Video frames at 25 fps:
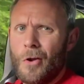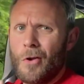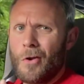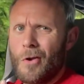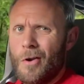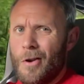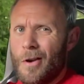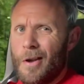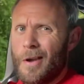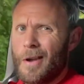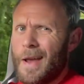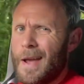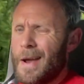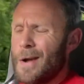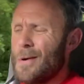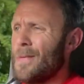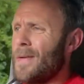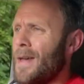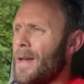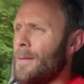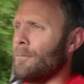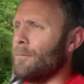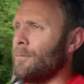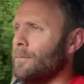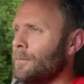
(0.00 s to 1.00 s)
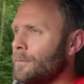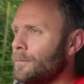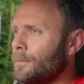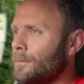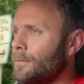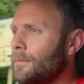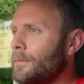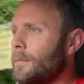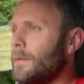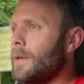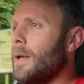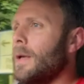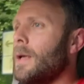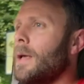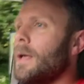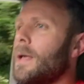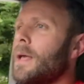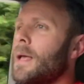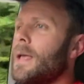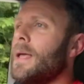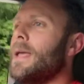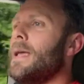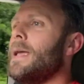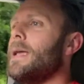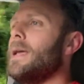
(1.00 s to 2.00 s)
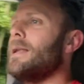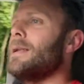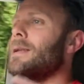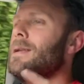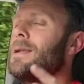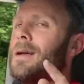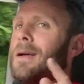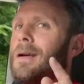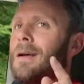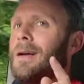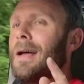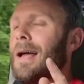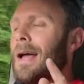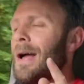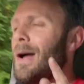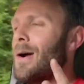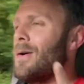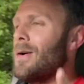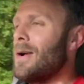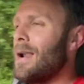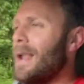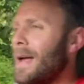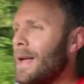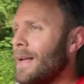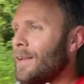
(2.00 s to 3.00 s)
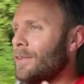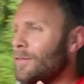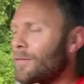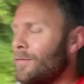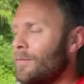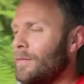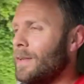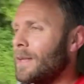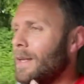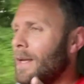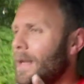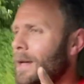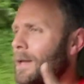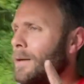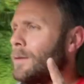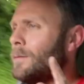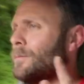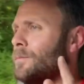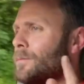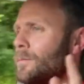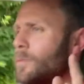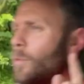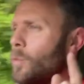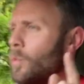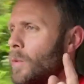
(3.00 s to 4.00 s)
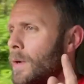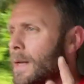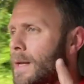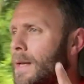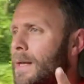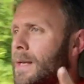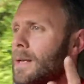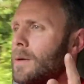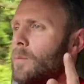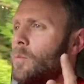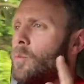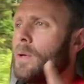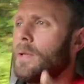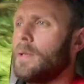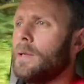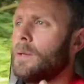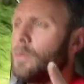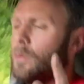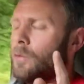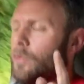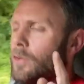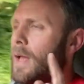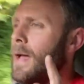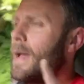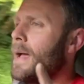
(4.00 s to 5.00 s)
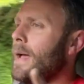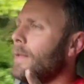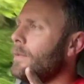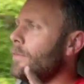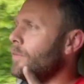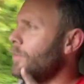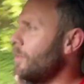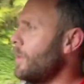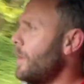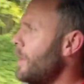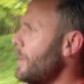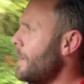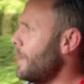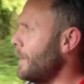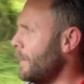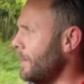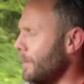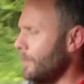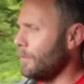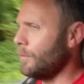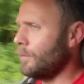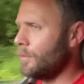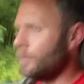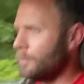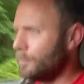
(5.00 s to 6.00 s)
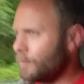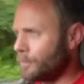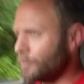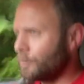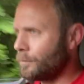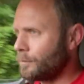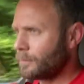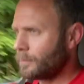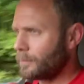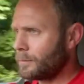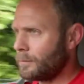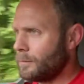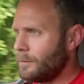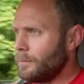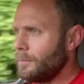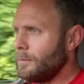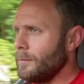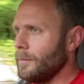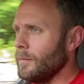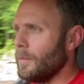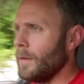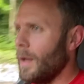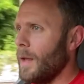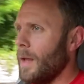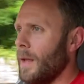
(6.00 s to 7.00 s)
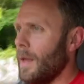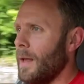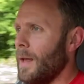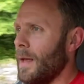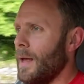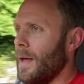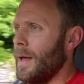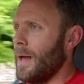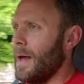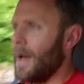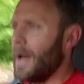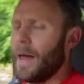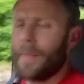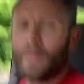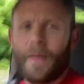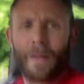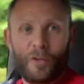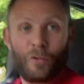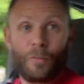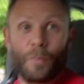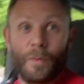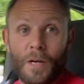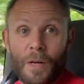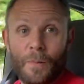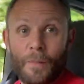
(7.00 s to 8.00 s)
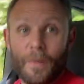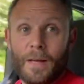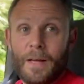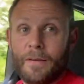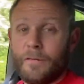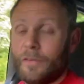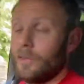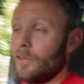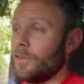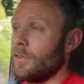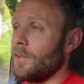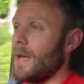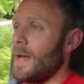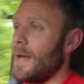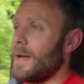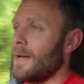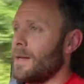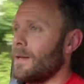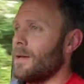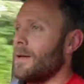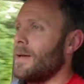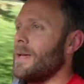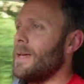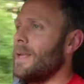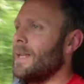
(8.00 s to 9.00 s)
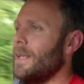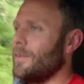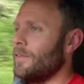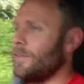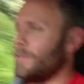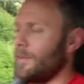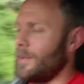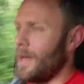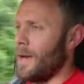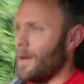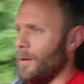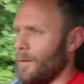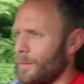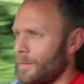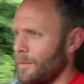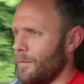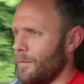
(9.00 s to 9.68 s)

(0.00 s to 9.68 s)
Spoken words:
Now then, in our last video we needed wheels and tyres, and that's been a bit of a saga in itself.